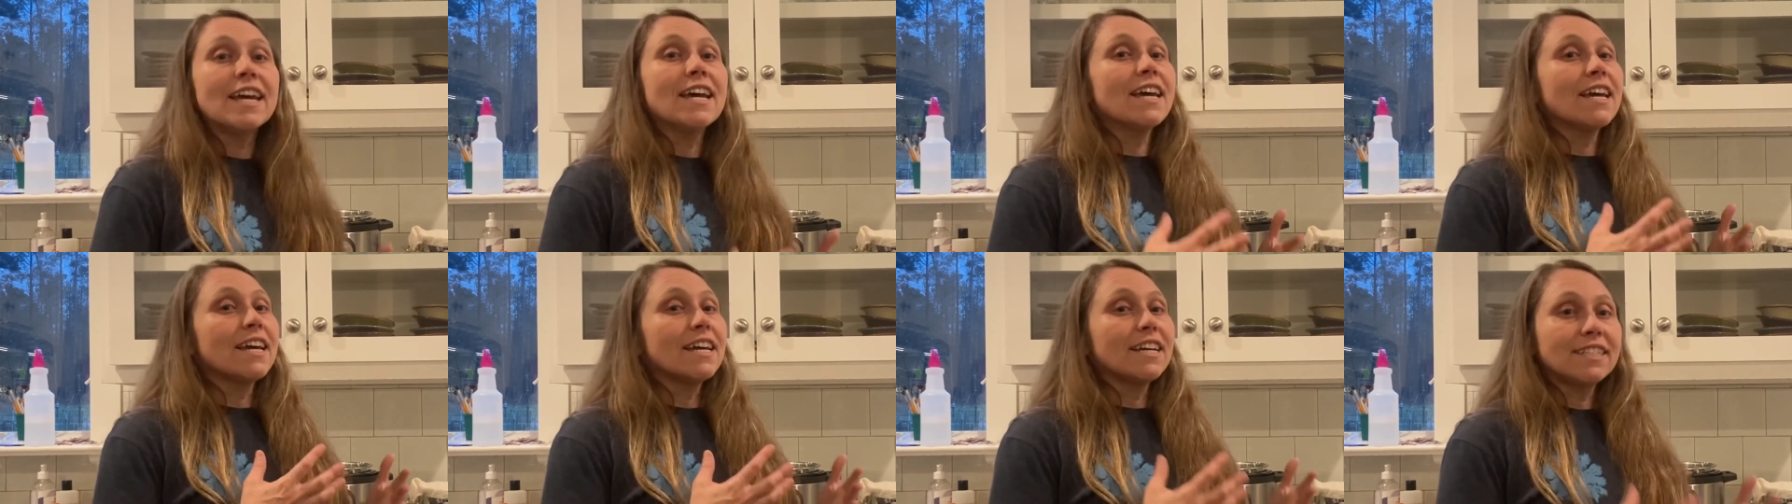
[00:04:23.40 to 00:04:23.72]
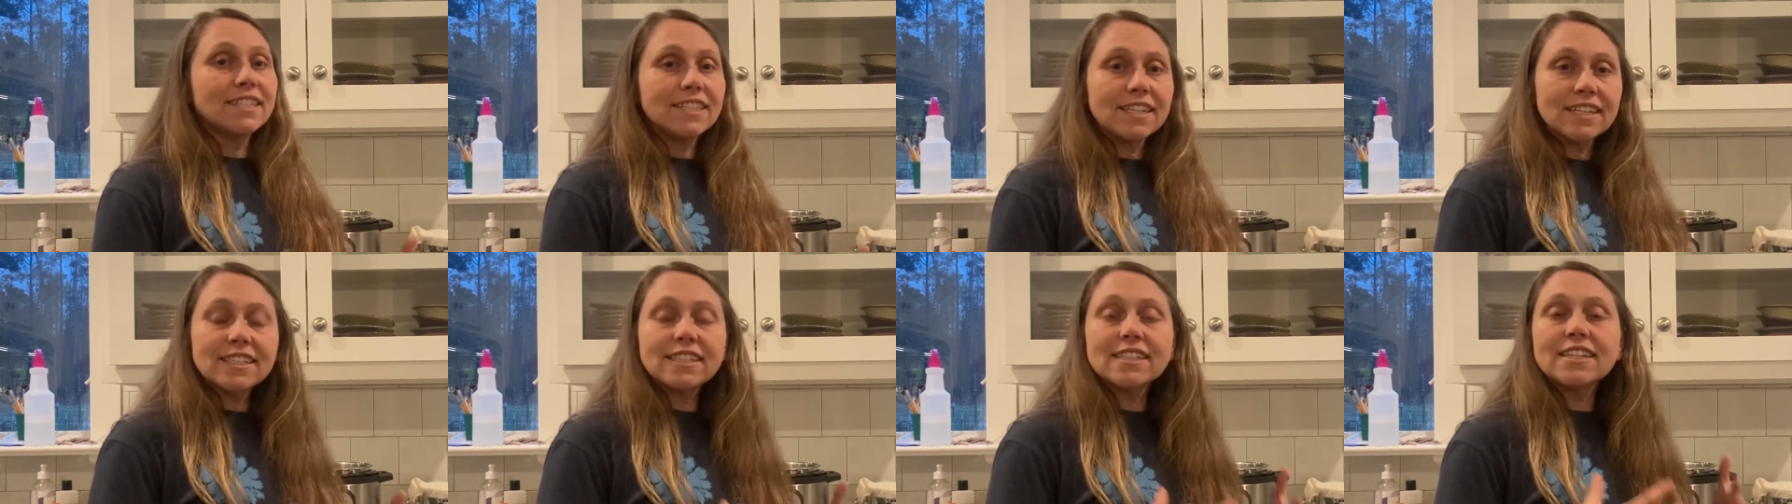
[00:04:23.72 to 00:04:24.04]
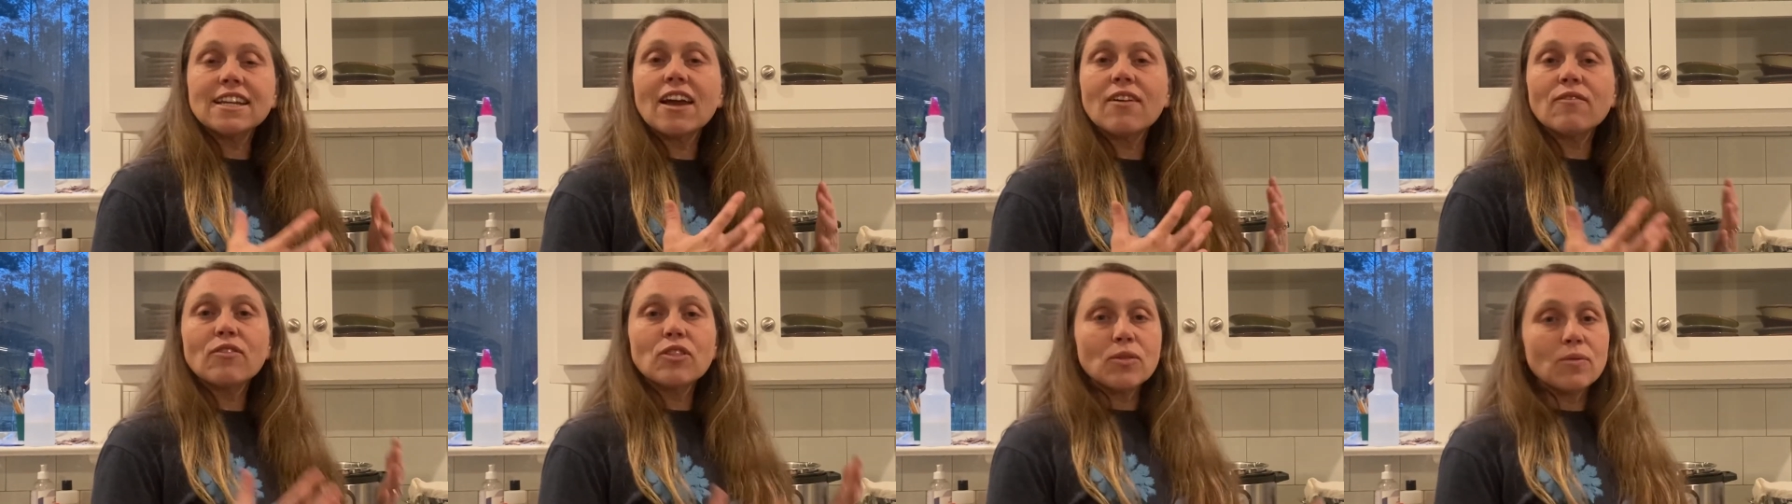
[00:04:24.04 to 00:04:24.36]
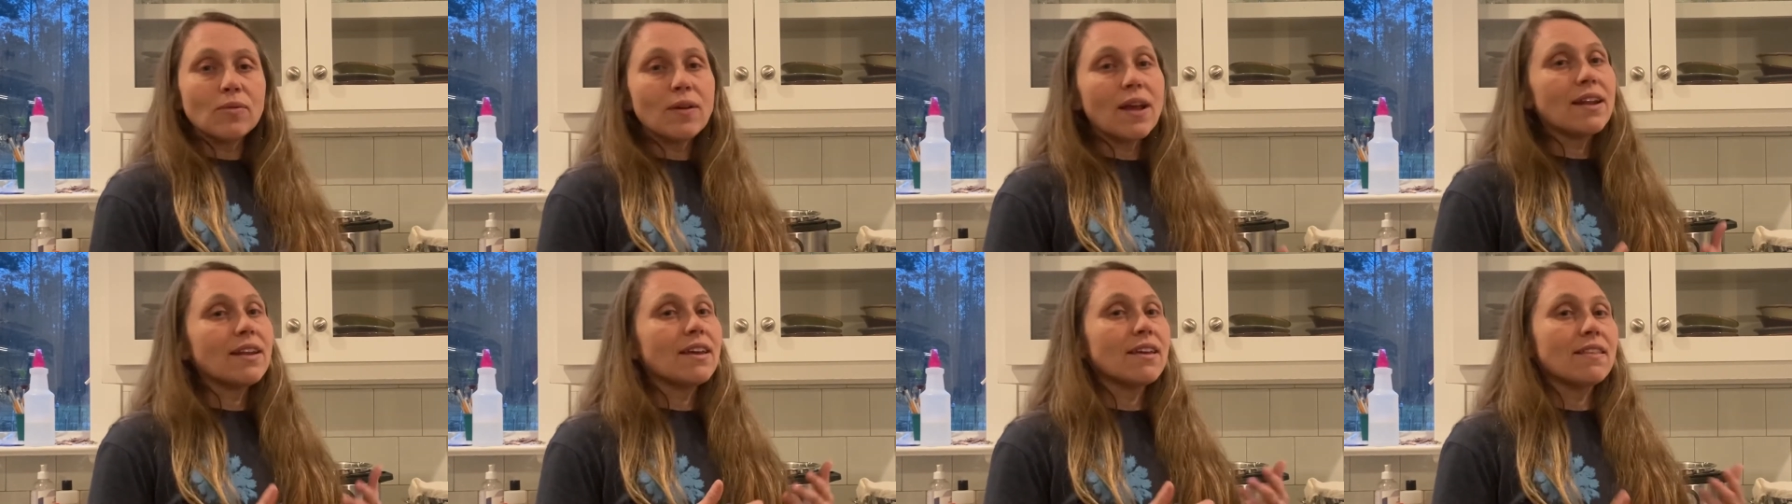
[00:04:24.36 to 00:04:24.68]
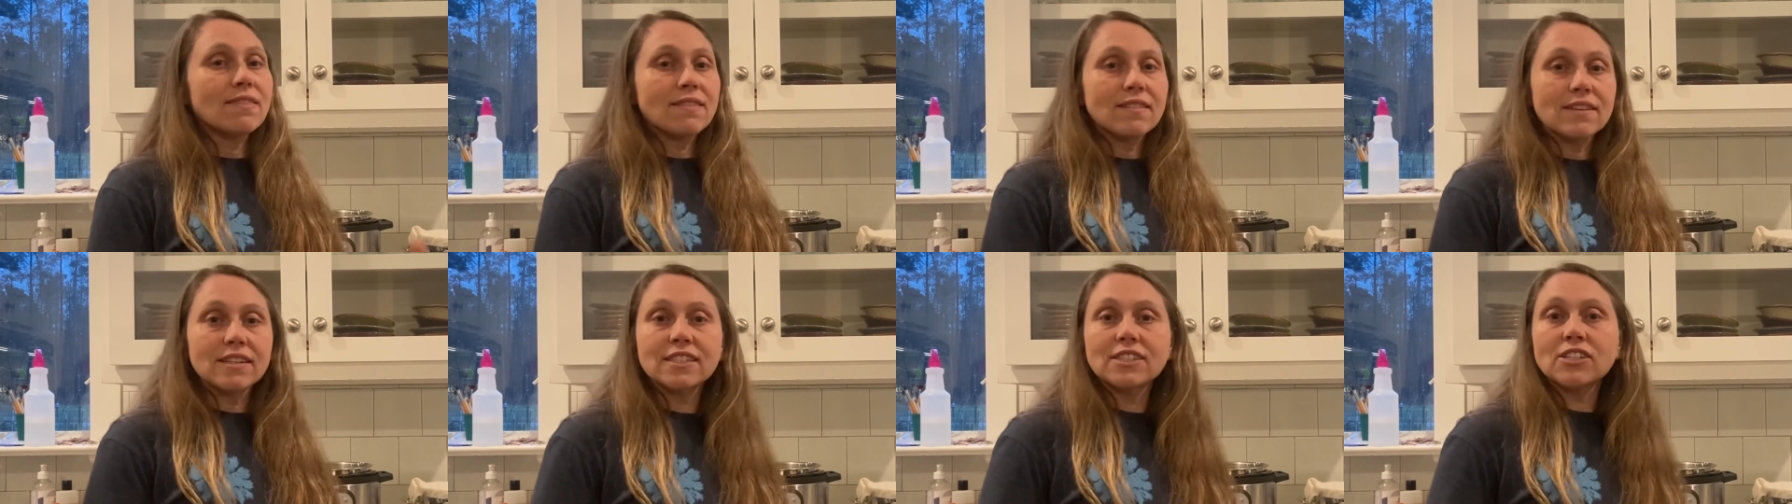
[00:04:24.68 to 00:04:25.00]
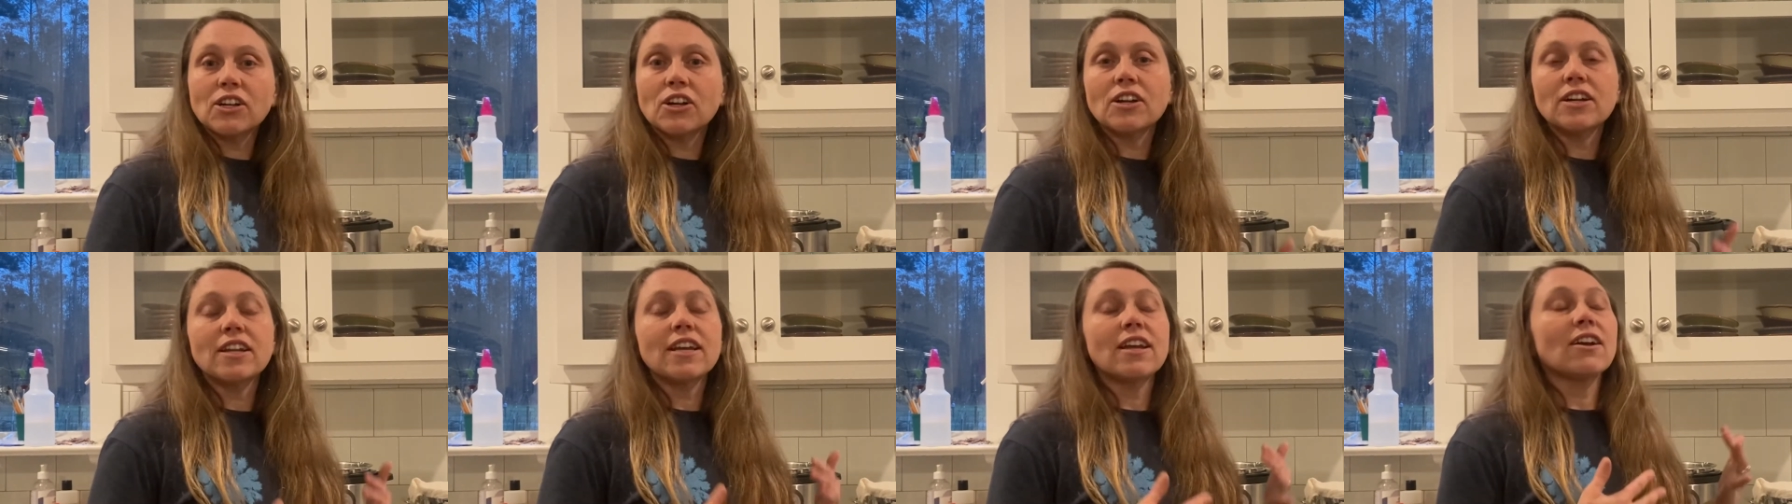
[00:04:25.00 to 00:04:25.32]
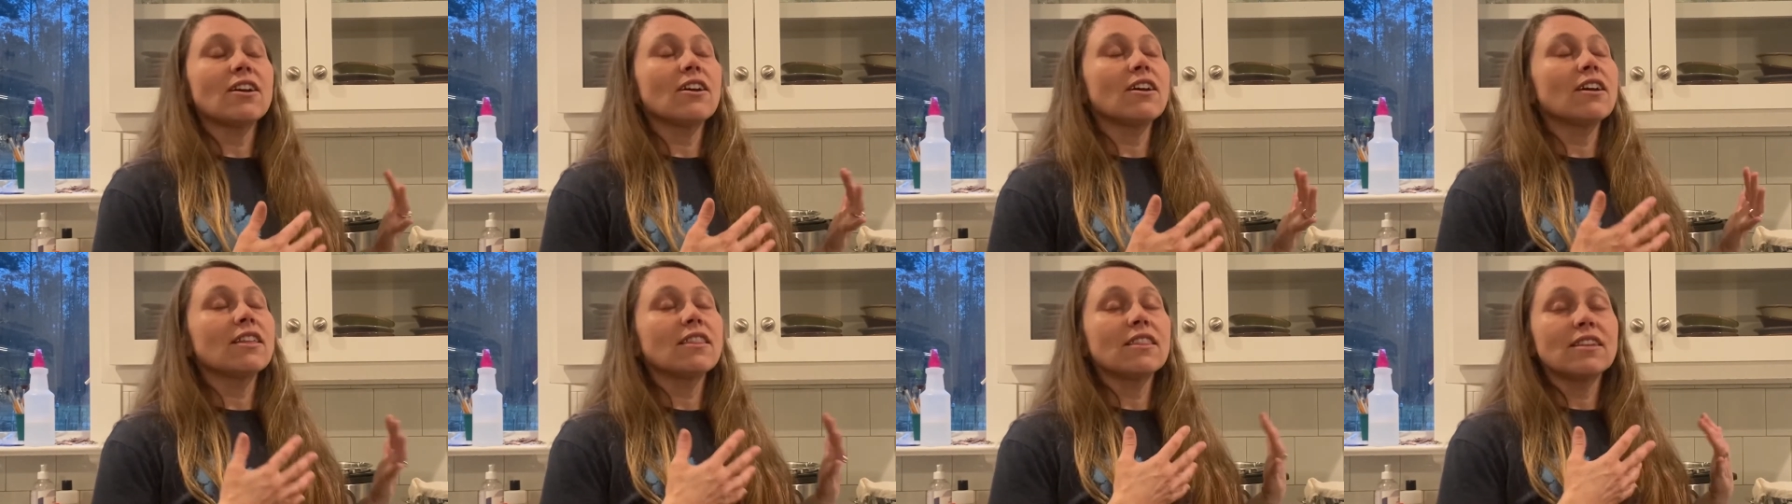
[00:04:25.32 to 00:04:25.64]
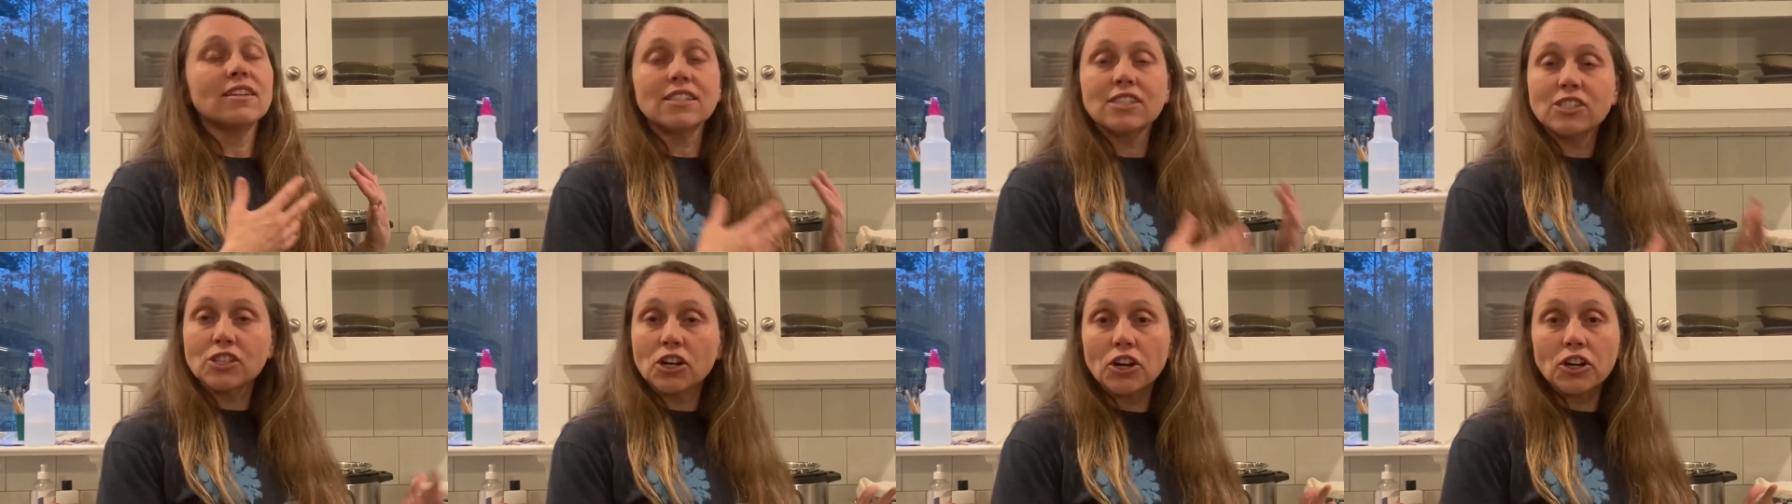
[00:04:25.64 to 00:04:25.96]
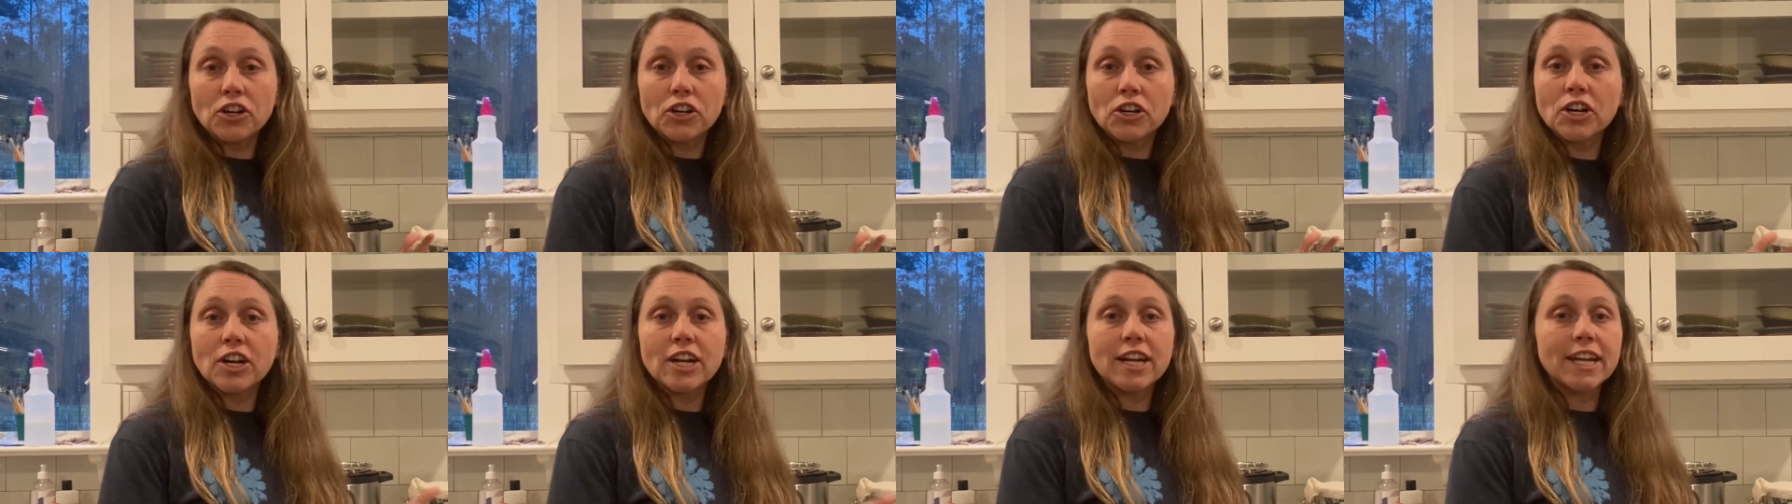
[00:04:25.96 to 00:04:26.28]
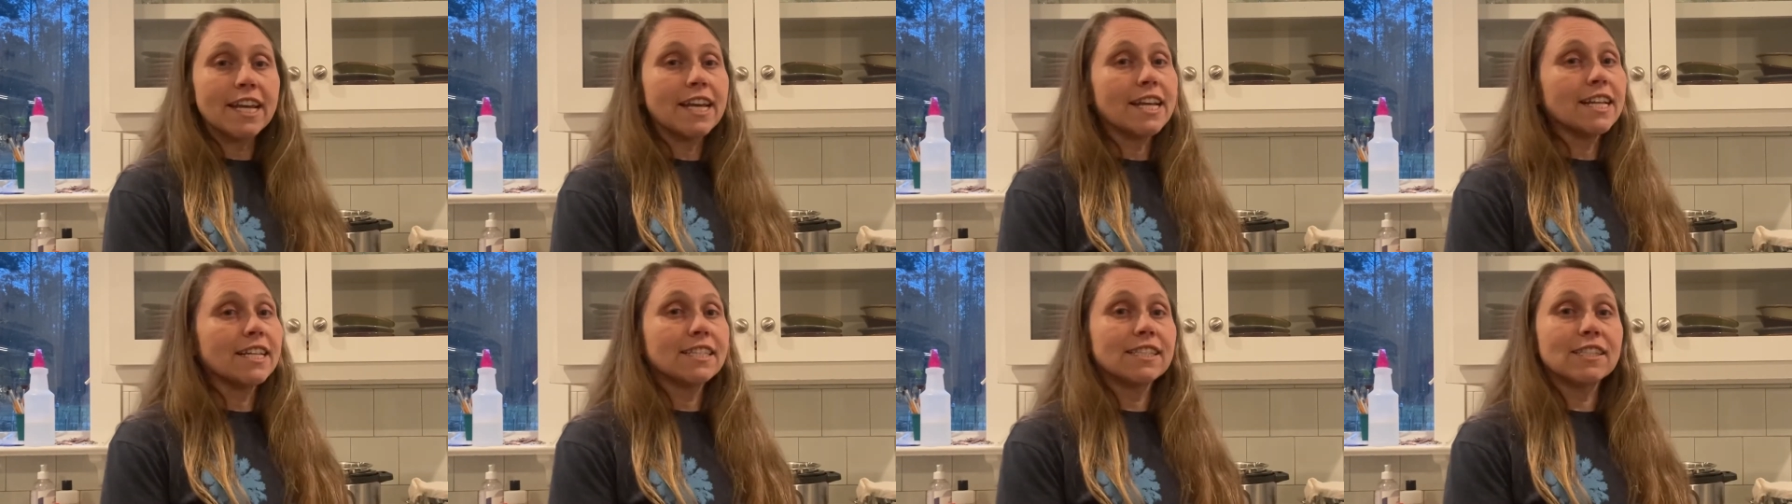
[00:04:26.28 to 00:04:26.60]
It doesn't have the rennet and the starter the starter in it,